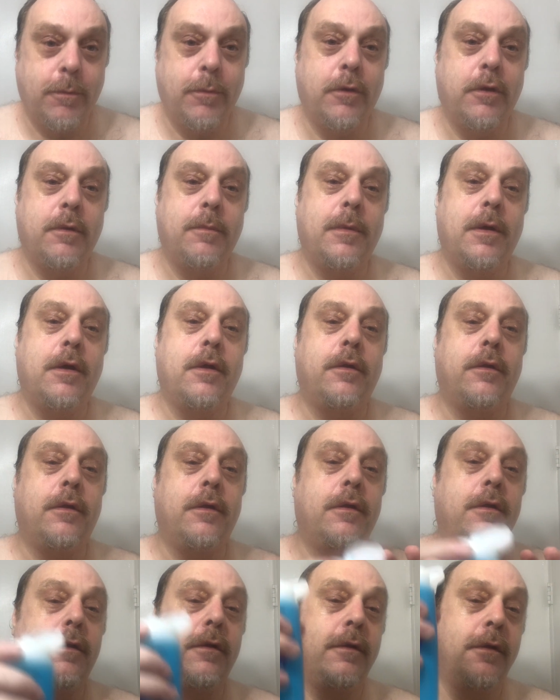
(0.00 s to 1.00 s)
to put about
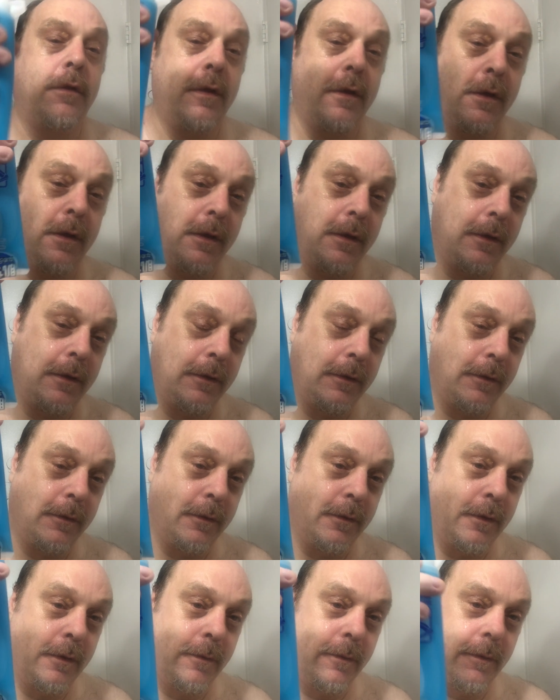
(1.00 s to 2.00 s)

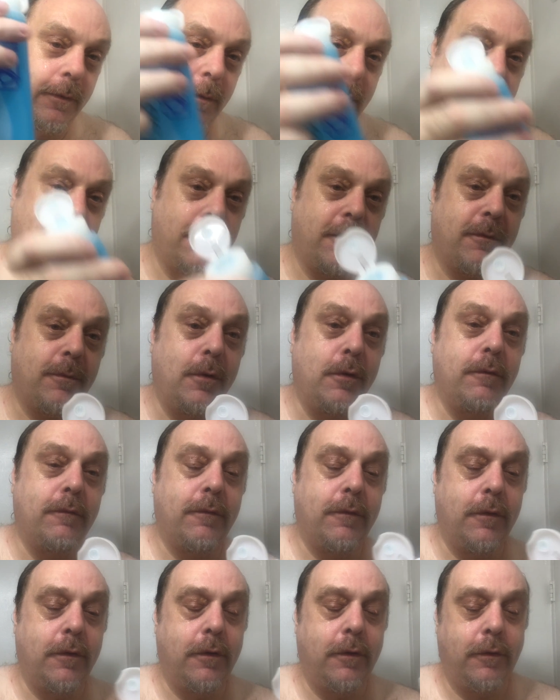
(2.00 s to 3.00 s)
a
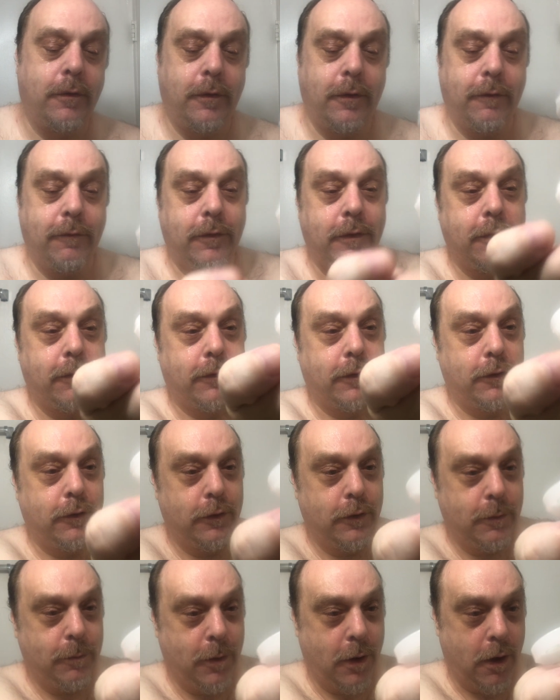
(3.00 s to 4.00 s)
spoonful of this
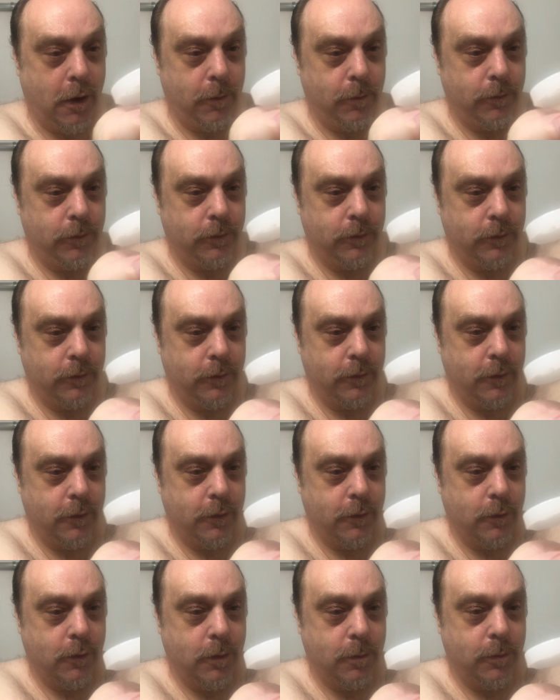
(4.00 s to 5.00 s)
in your palm.
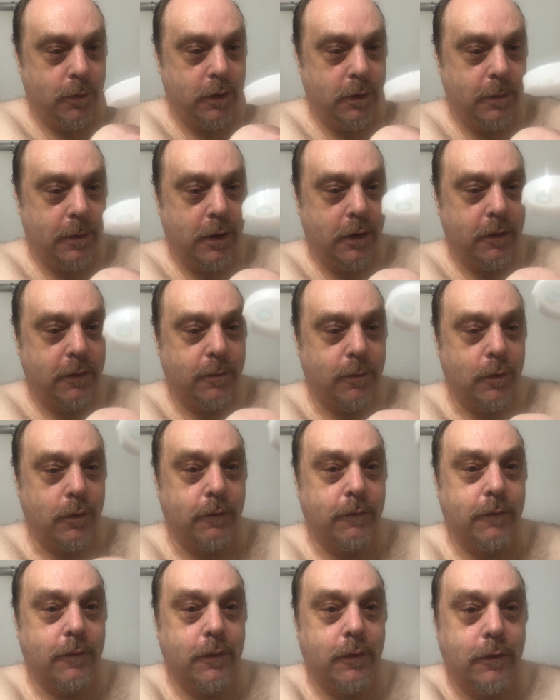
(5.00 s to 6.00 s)
Put about a
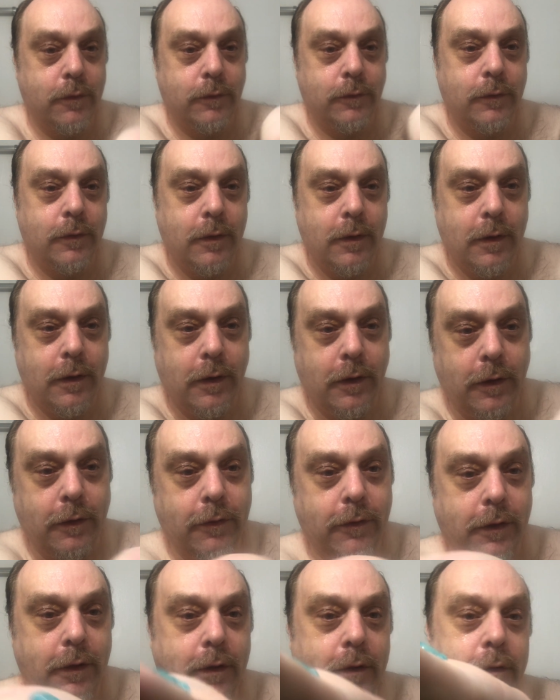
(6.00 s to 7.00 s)
spoonful.
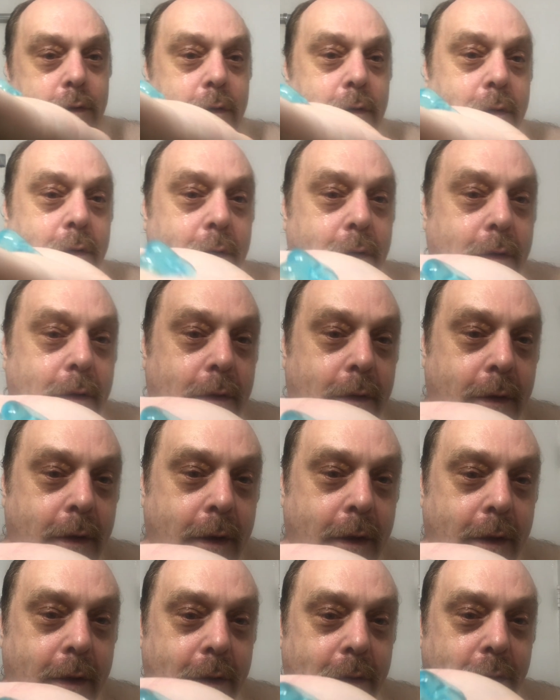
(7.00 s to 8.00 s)
See it?
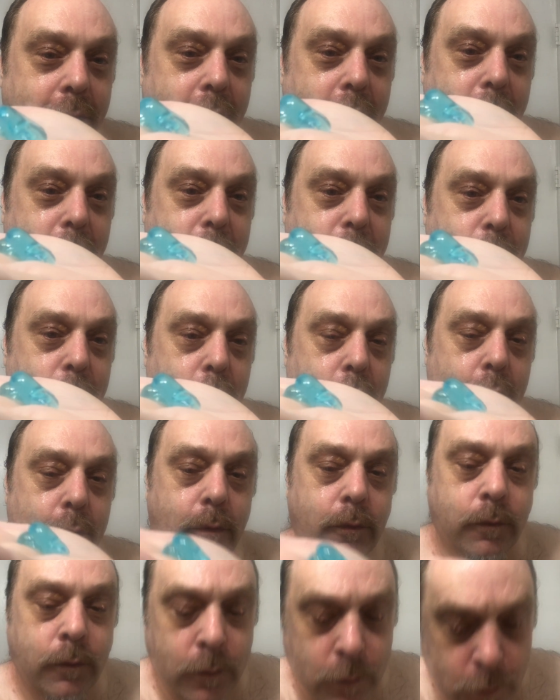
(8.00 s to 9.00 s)
It's nice blue.